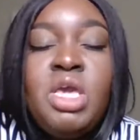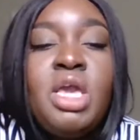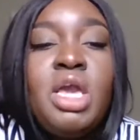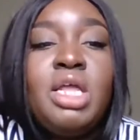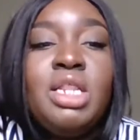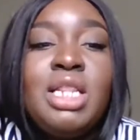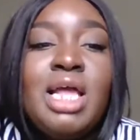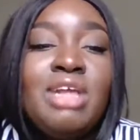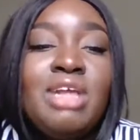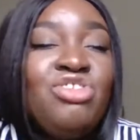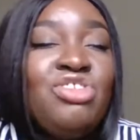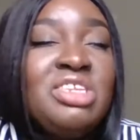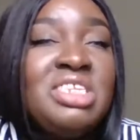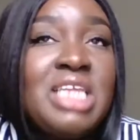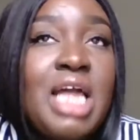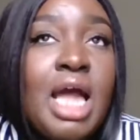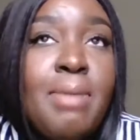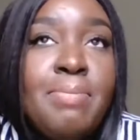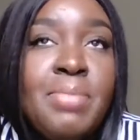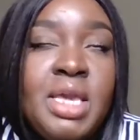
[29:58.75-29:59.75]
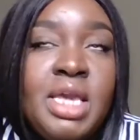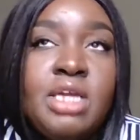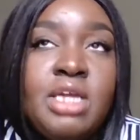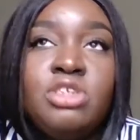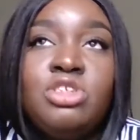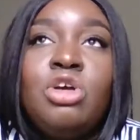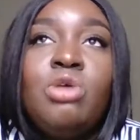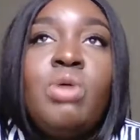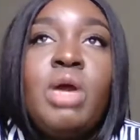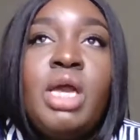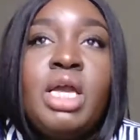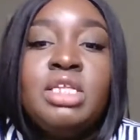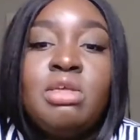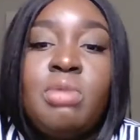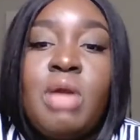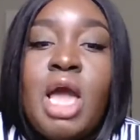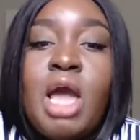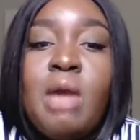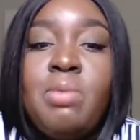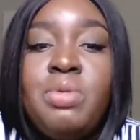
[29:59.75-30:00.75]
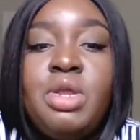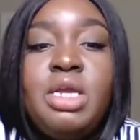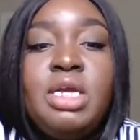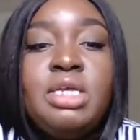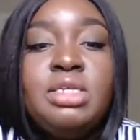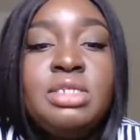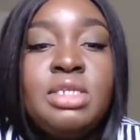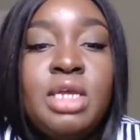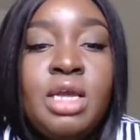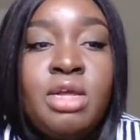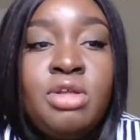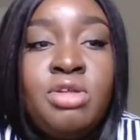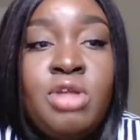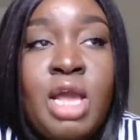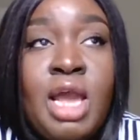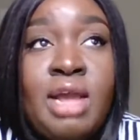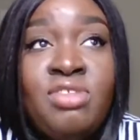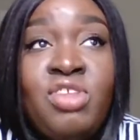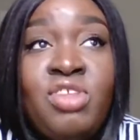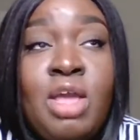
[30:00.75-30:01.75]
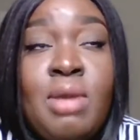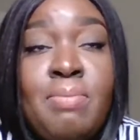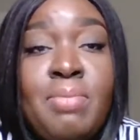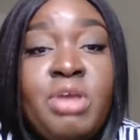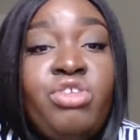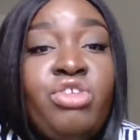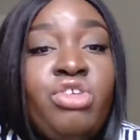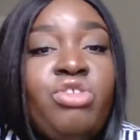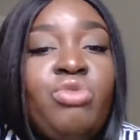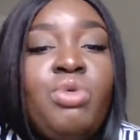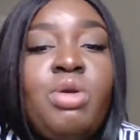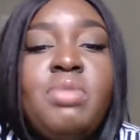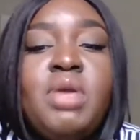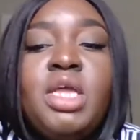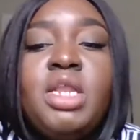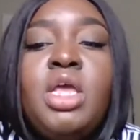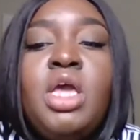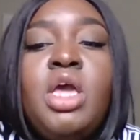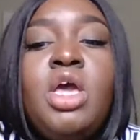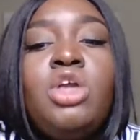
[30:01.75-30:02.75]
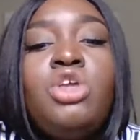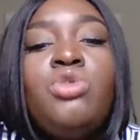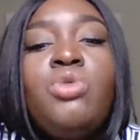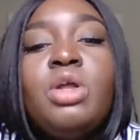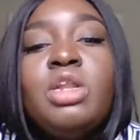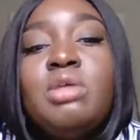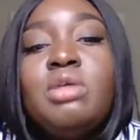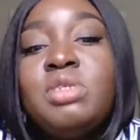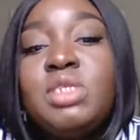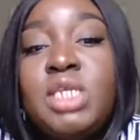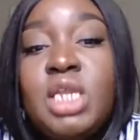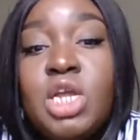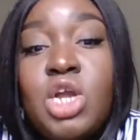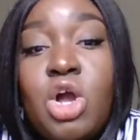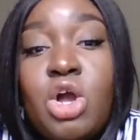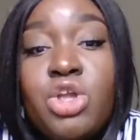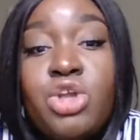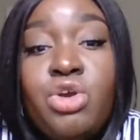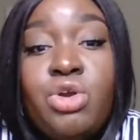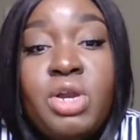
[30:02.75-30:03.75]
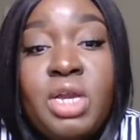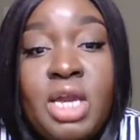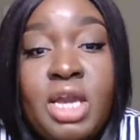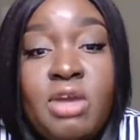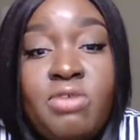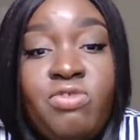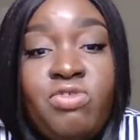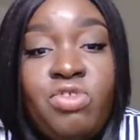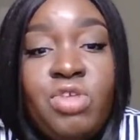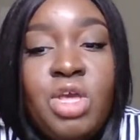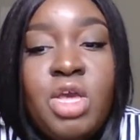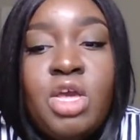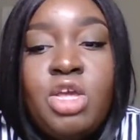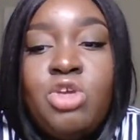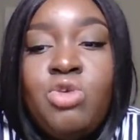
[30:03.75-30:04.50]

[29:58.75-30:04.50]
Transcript: And that's just not me. And so what ends up happening is, as ambitious women, you end up sitting on your gifts.